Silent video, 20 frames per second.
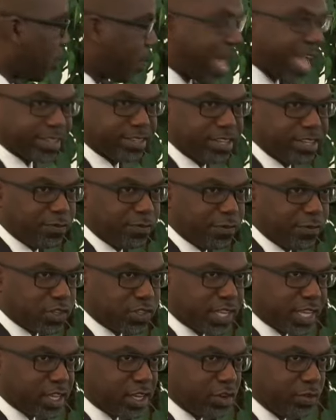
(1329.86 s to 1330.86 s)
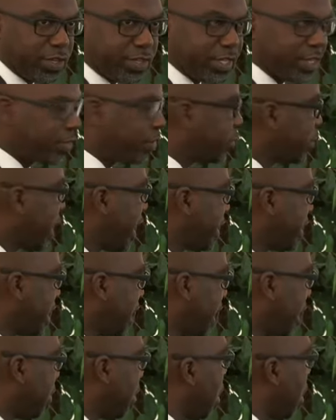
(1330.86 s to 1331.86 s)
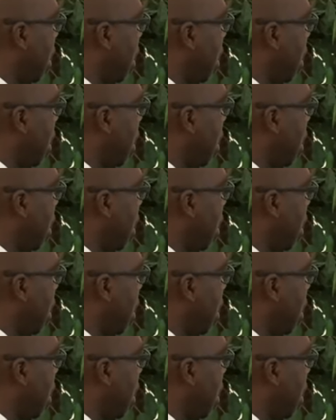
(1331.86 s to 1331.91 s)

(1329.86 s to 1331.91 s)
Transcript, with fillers: back to the verse, Second Corinthians 3:18.